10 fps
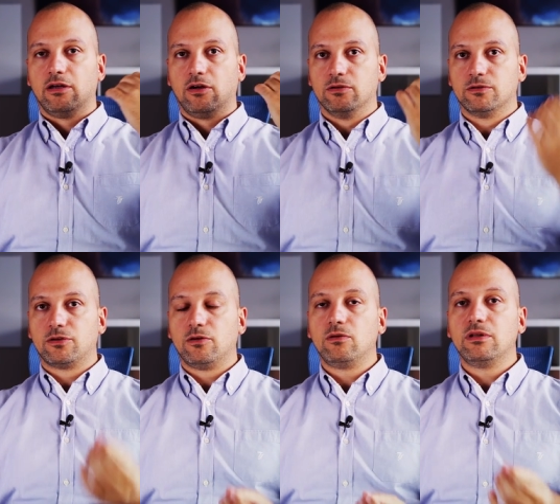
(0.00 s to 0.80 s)

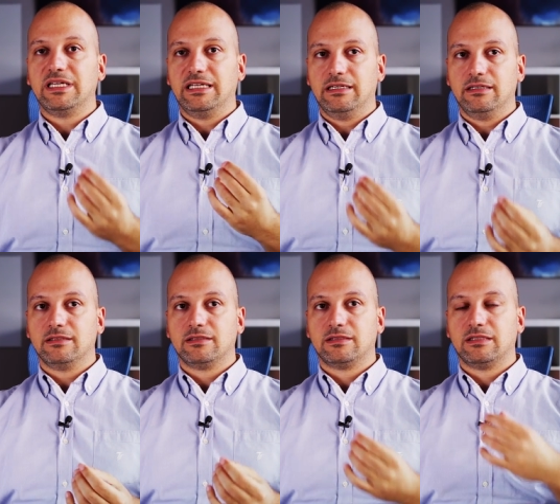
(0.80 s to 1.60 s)
control
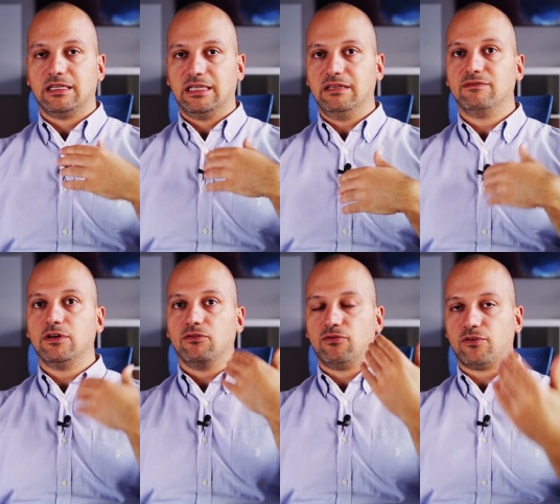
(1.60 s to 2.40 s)
is
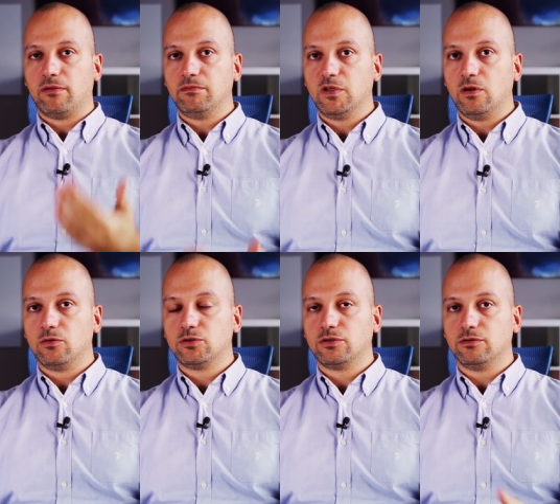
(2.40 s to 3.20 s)
given from the
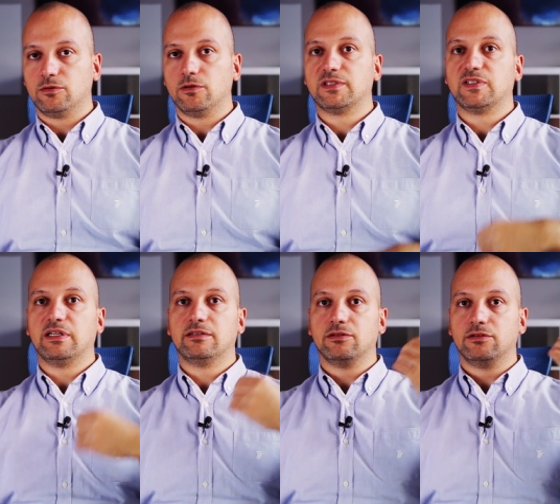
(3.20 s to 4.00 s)
Launch Control
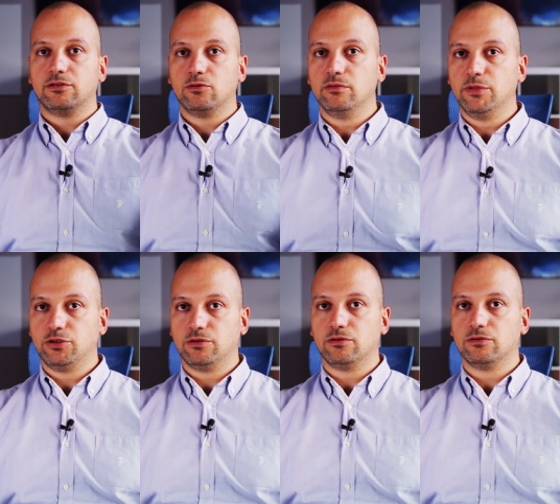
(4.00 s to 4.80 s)
Center to the Mission